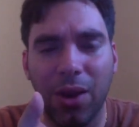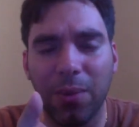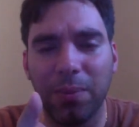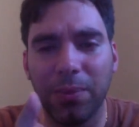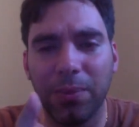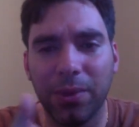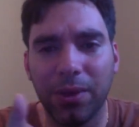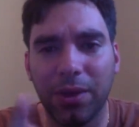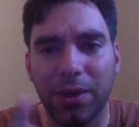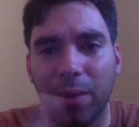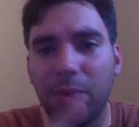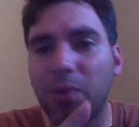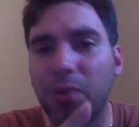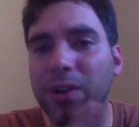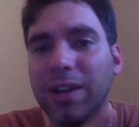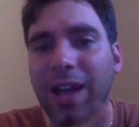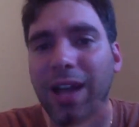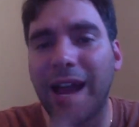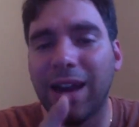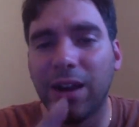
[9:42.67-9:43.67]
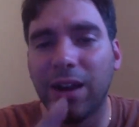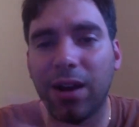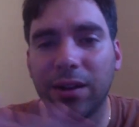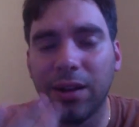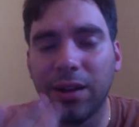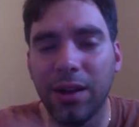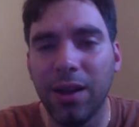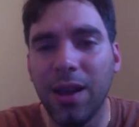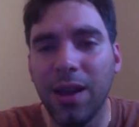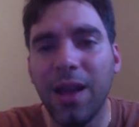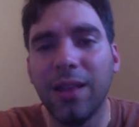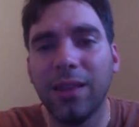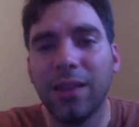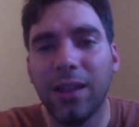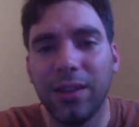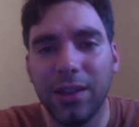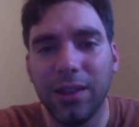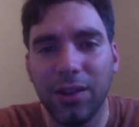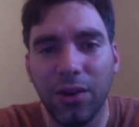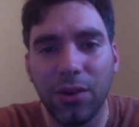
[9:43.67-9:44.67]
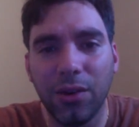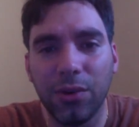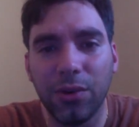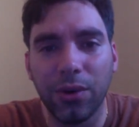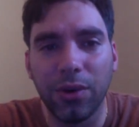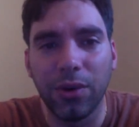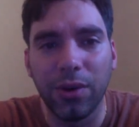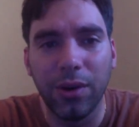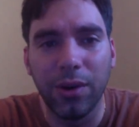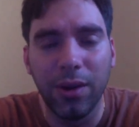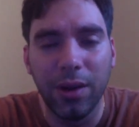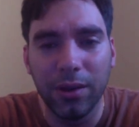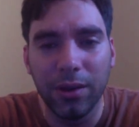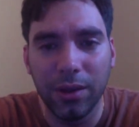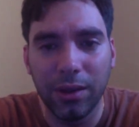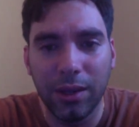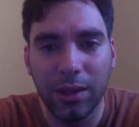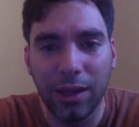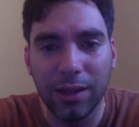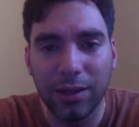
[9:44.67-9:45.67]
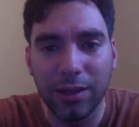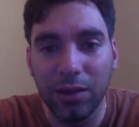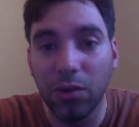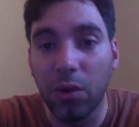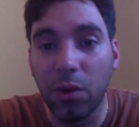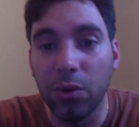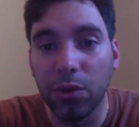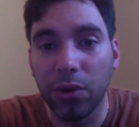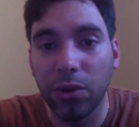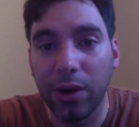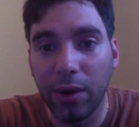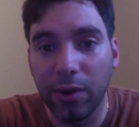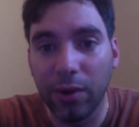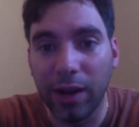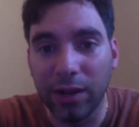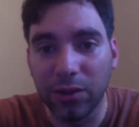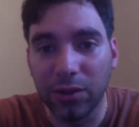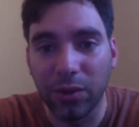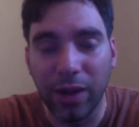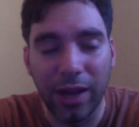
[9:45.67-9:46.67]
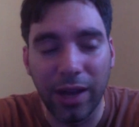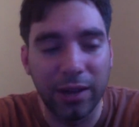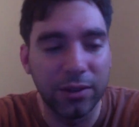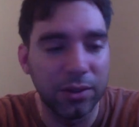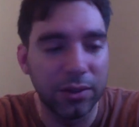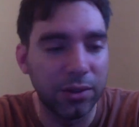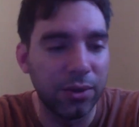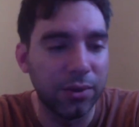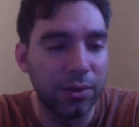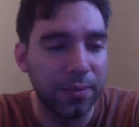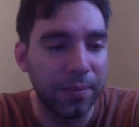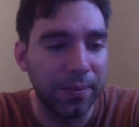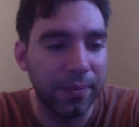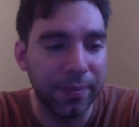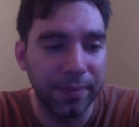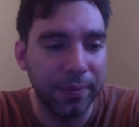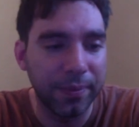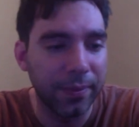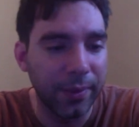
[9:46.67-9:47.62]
component add-on that the older Elgato has. So